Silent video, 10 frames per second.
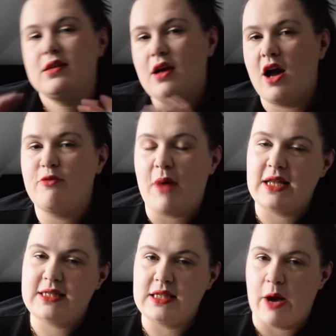kind of
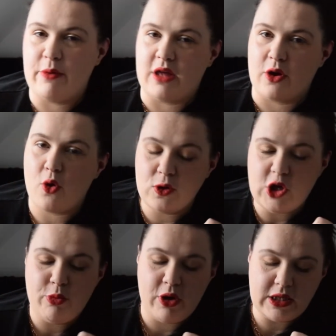balancing that with like
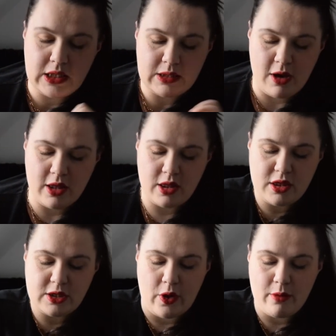audiobooks this
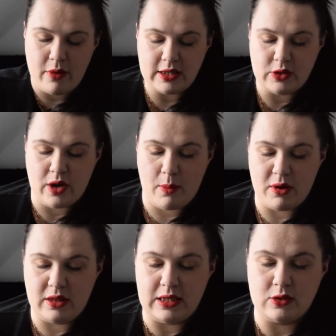month so I might do a couple
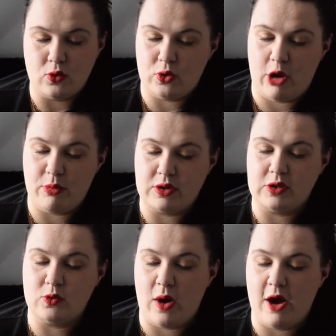of these as audiobooks
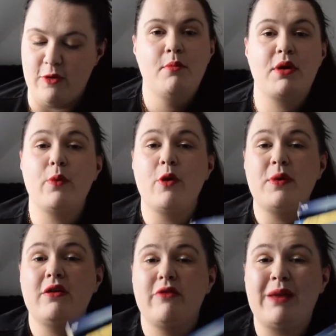as well but I will
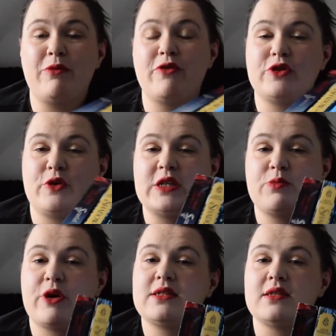be available for doing
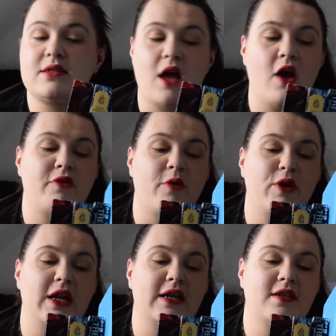sprints and stuff I'm
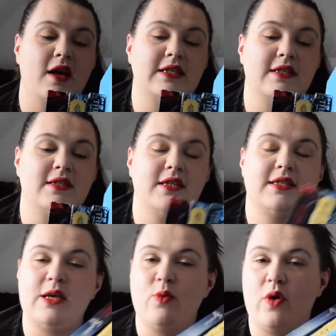really excited to
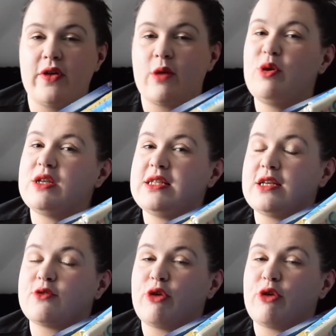see what the community is